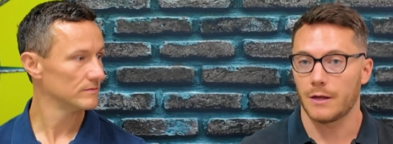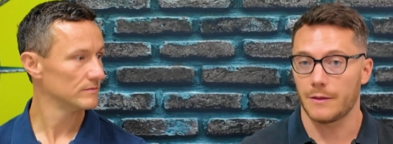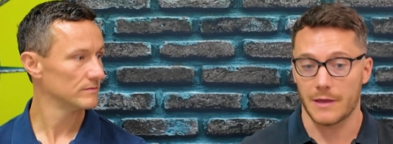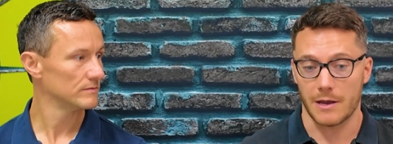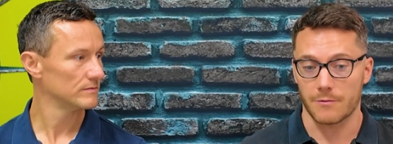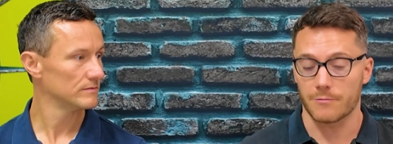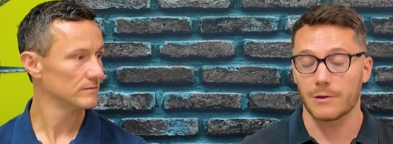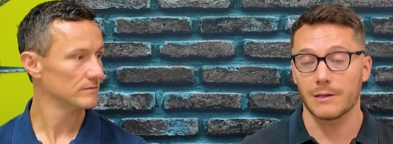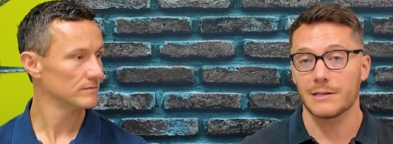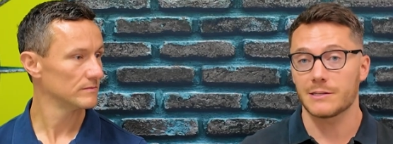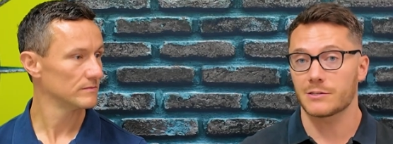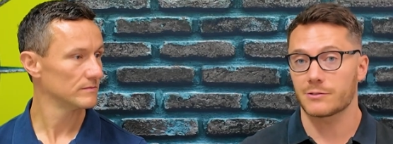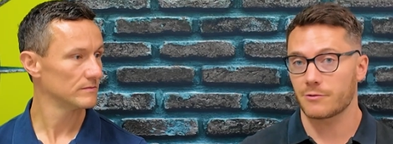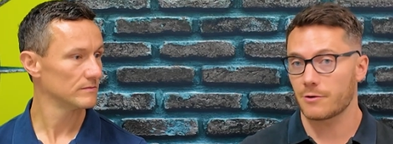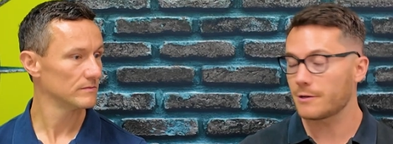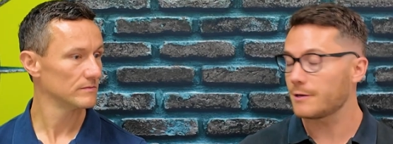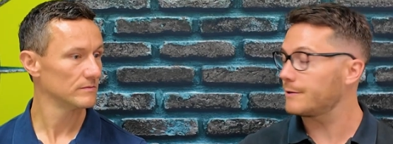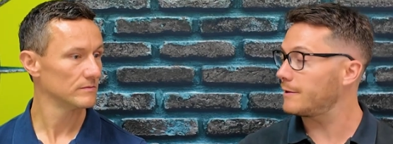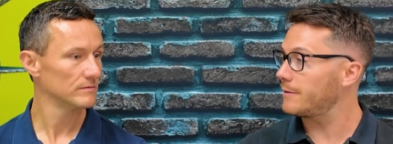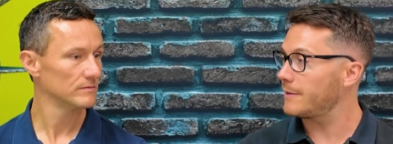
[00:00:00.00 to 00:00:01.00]
Speaker 1: and they're really
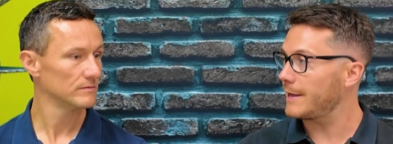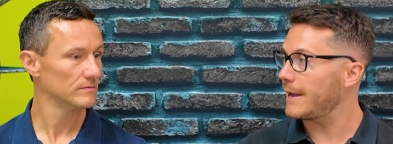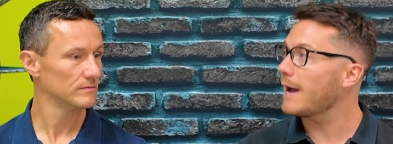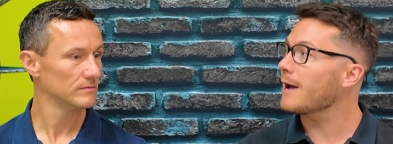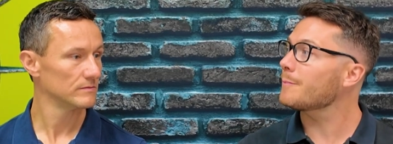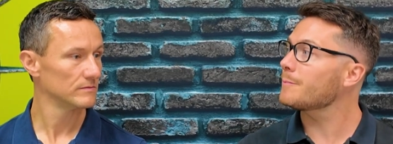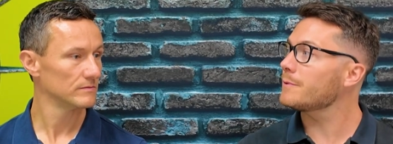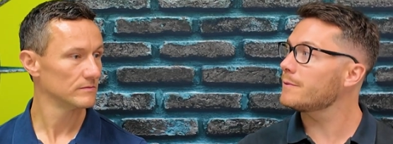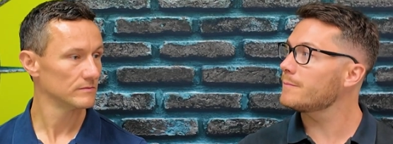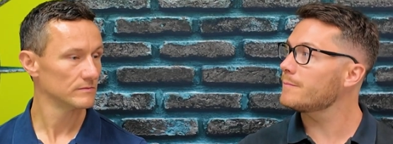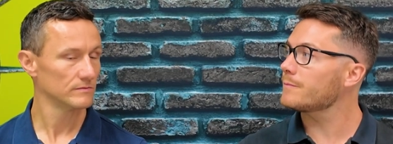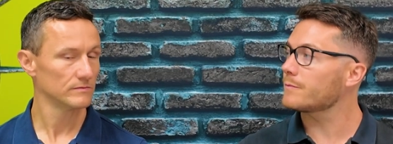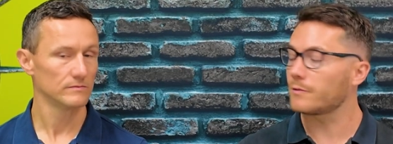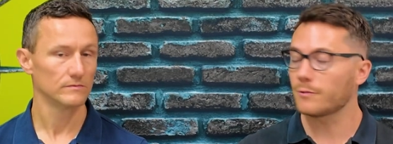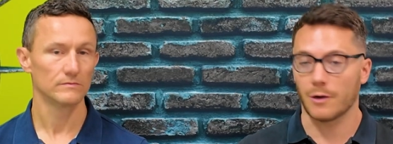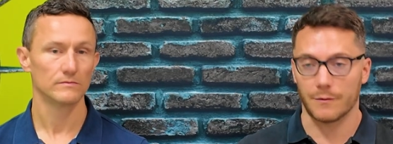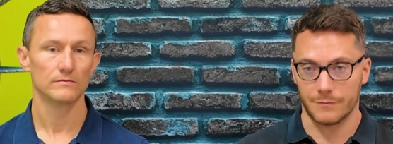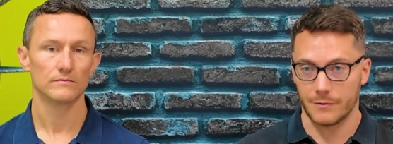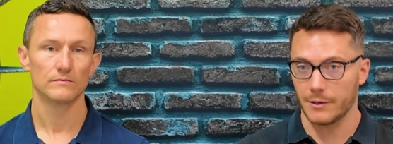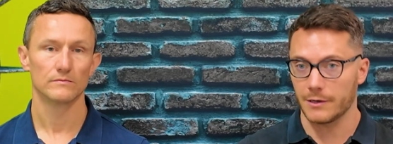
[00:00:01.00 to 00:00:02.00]
struggling in the app.
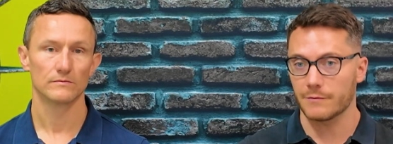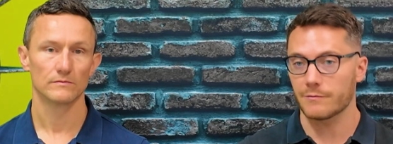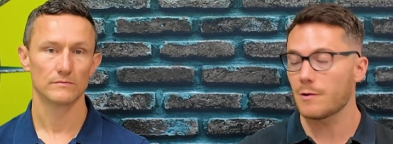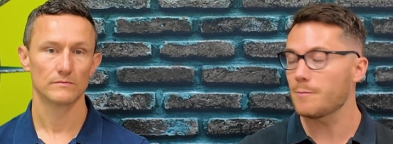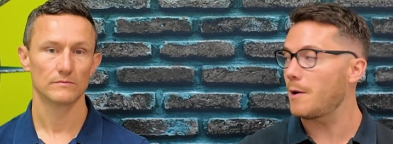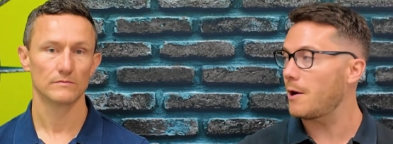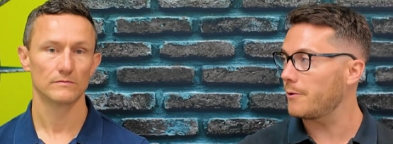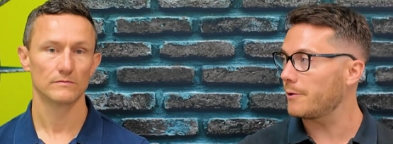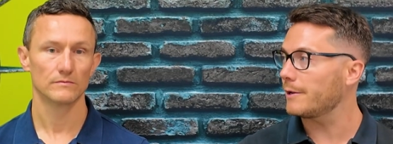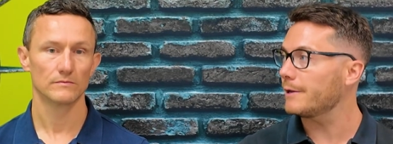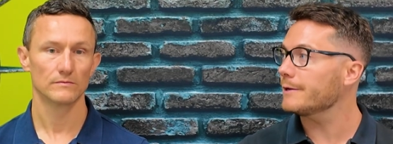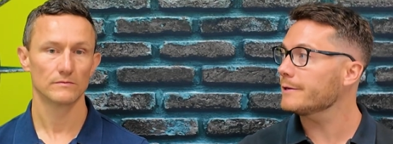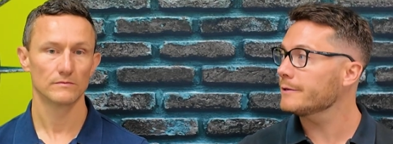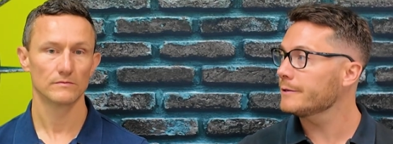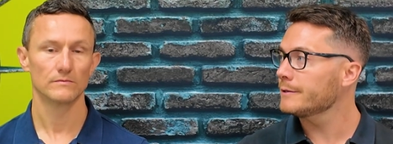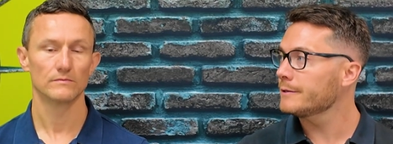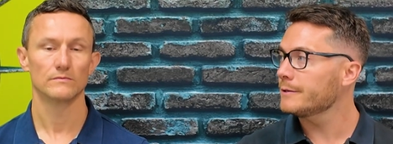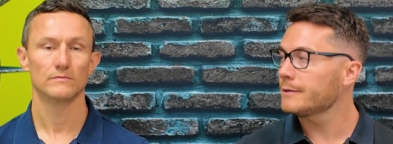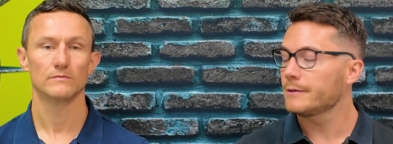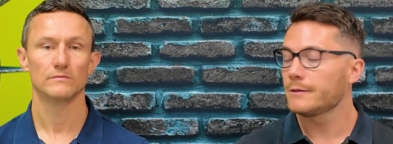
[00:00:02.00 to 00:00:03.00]
So I've done it remotely,
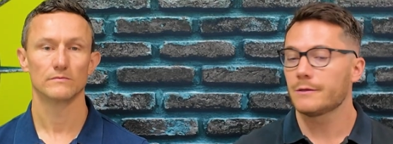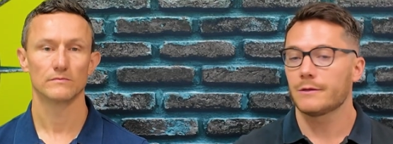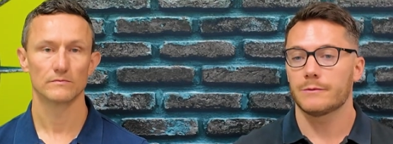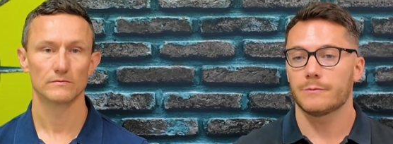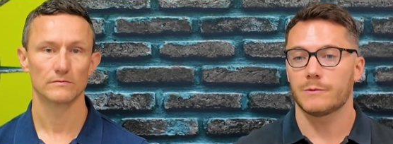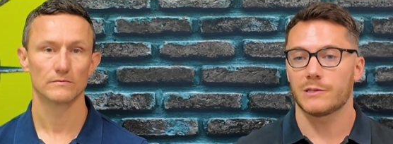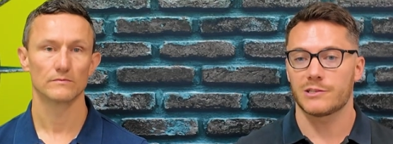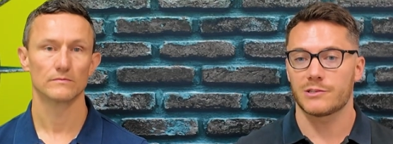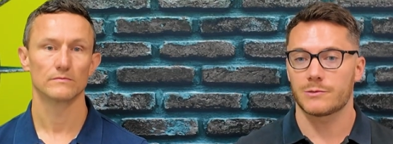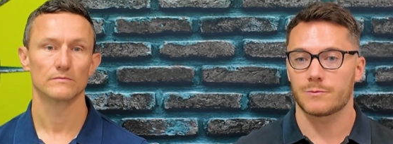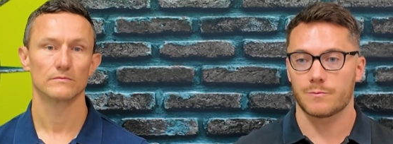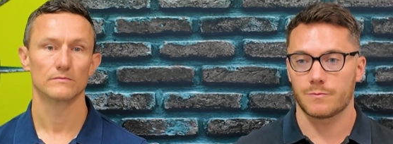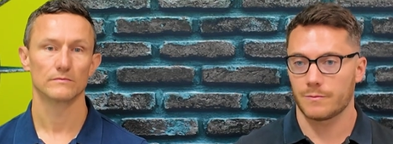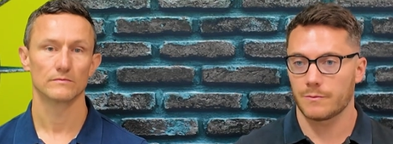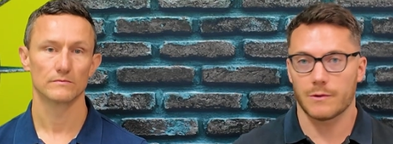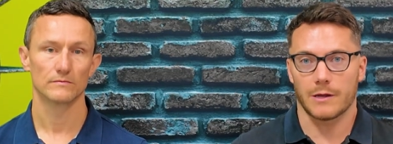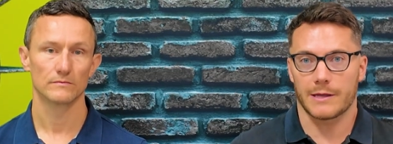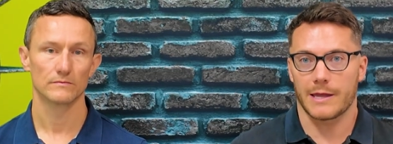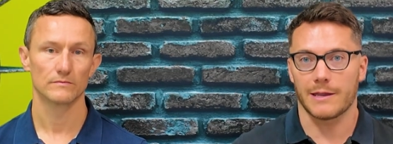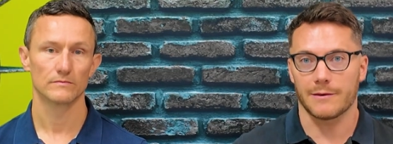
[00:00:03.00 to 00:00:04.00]
which
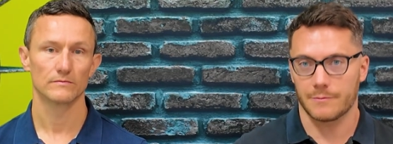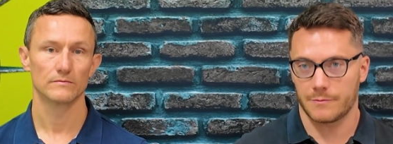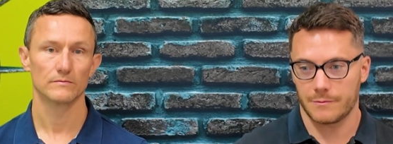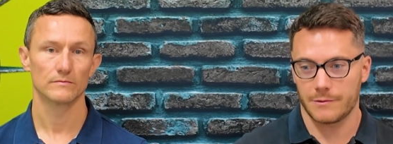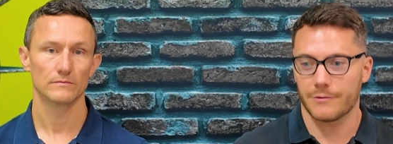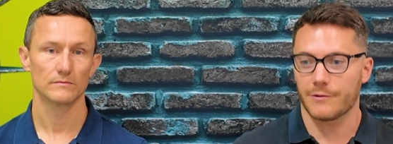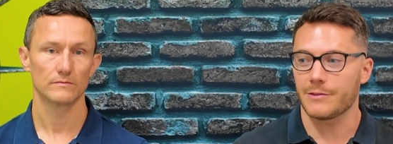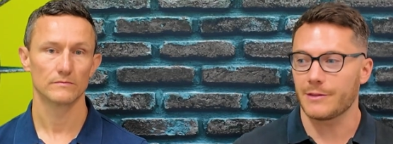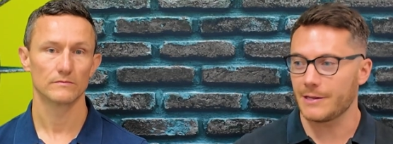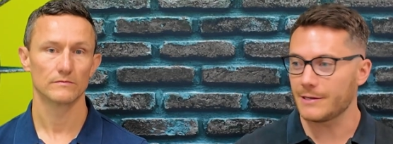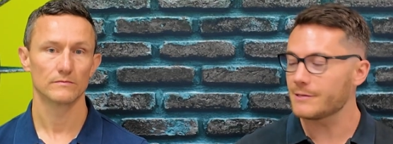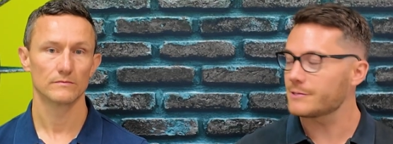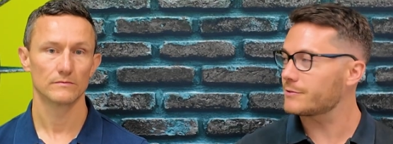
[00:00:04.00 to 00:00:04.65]
again, you're in the